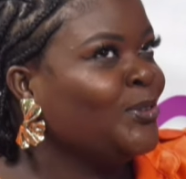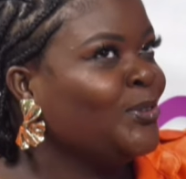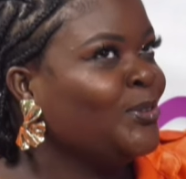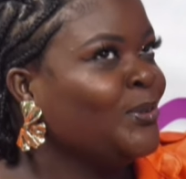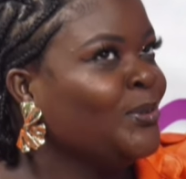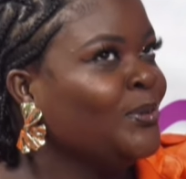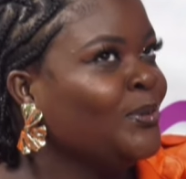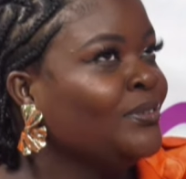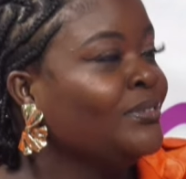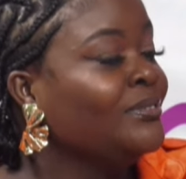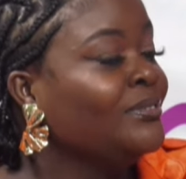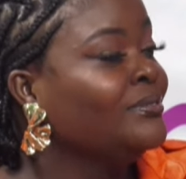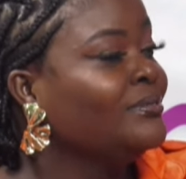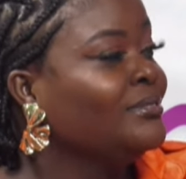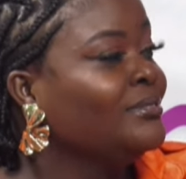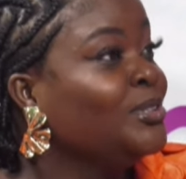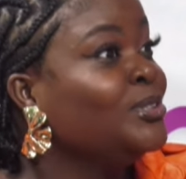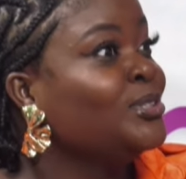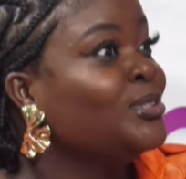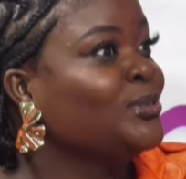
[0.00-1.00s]
two.
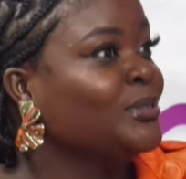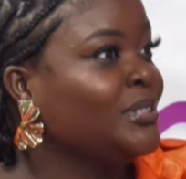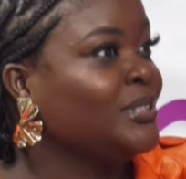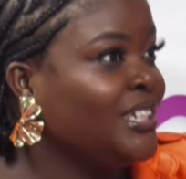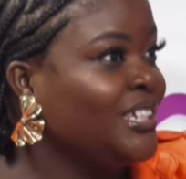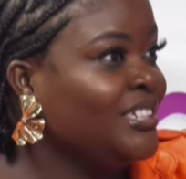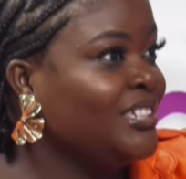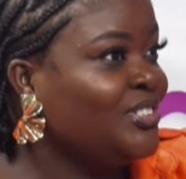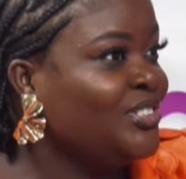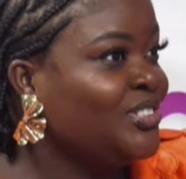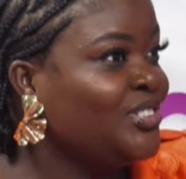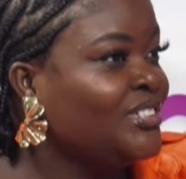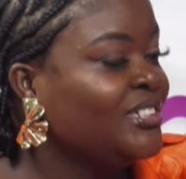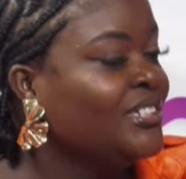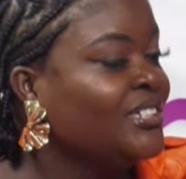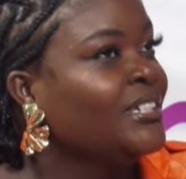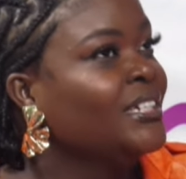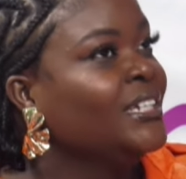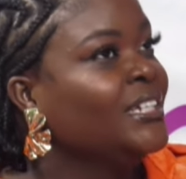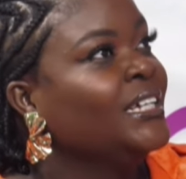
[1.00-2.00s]
You used to teach.
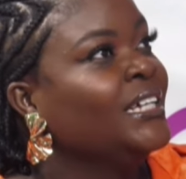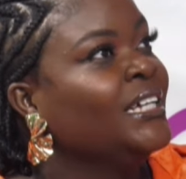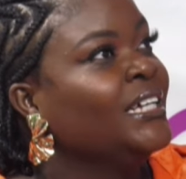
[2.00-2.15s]
Mm-hmm.